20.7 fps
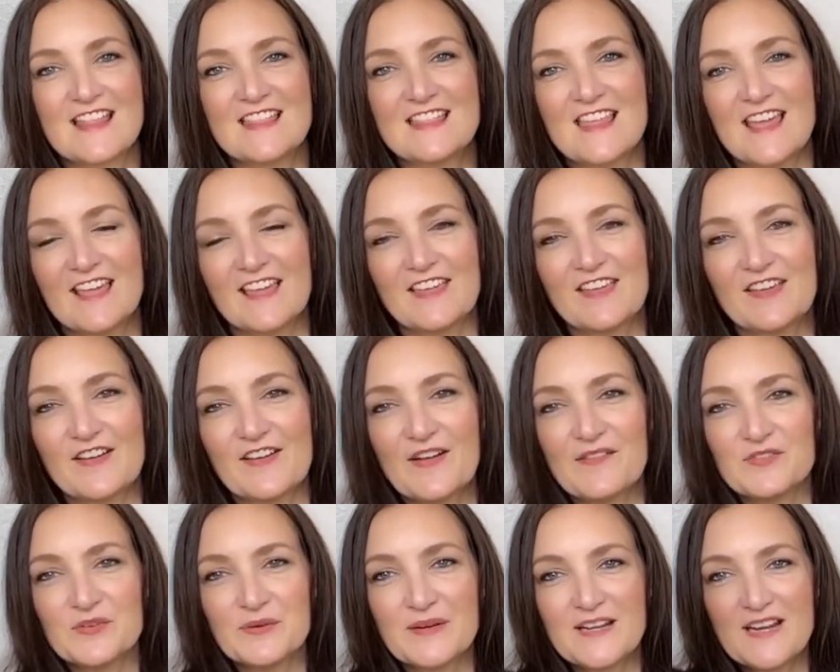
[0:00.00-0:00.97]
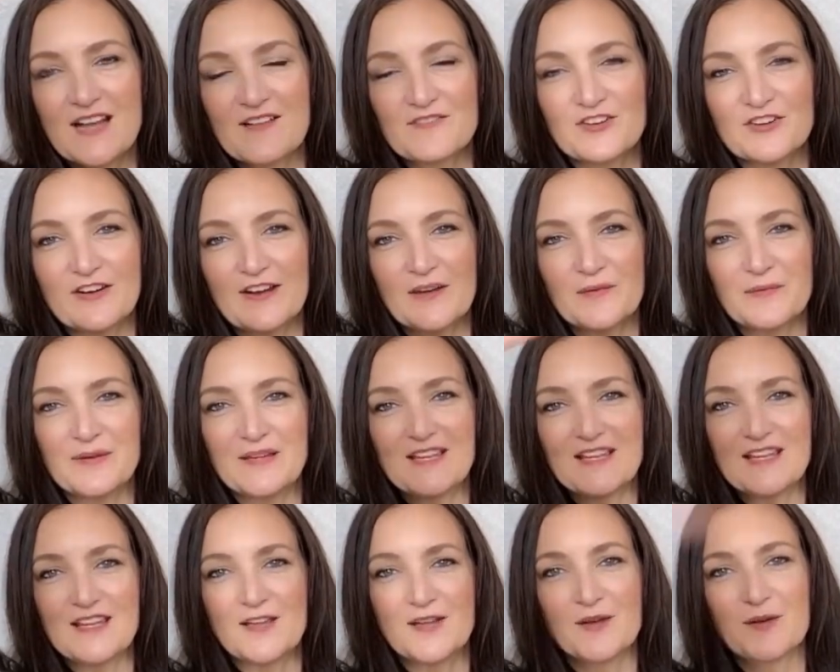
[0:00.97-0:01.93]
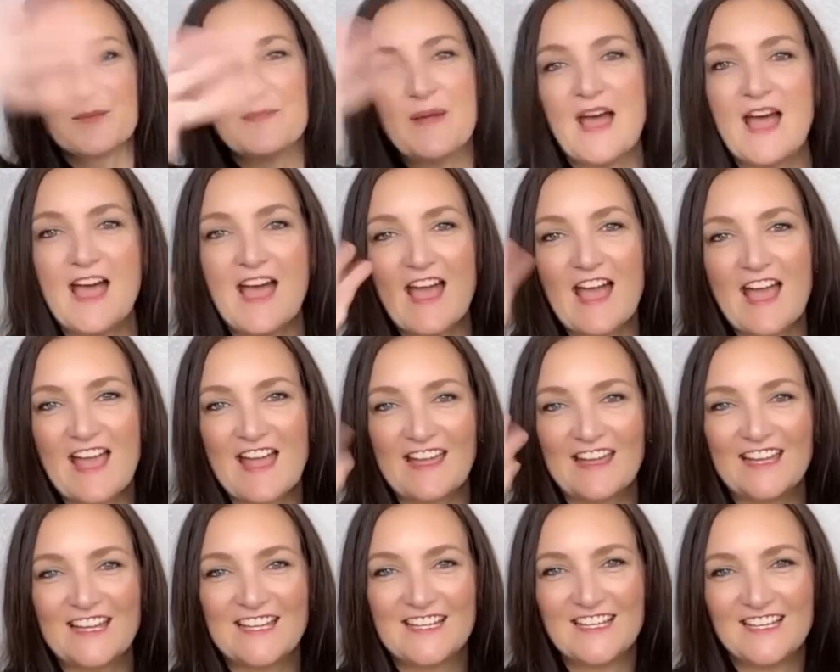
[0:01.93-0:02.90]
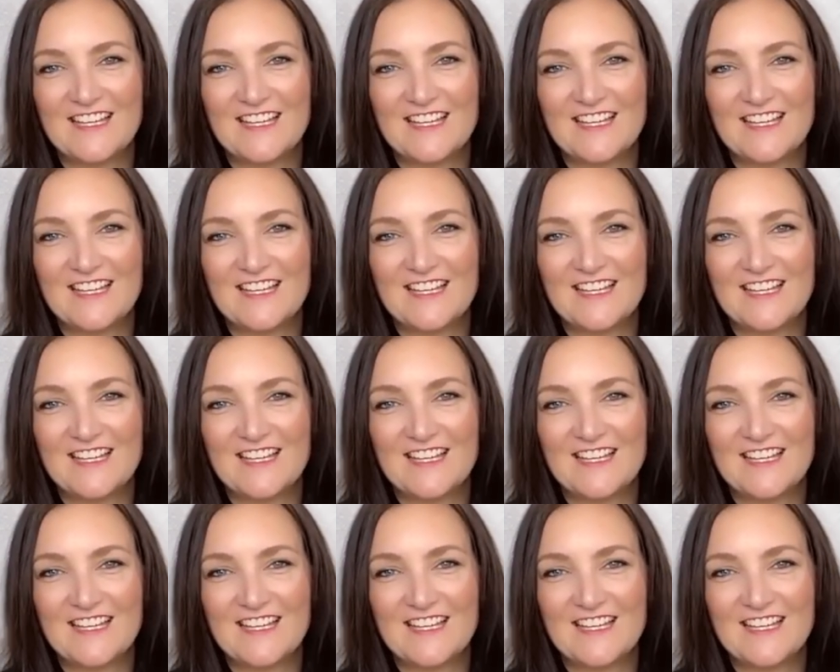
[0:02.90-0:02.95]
Thank you everyone. Have a great week. Bye.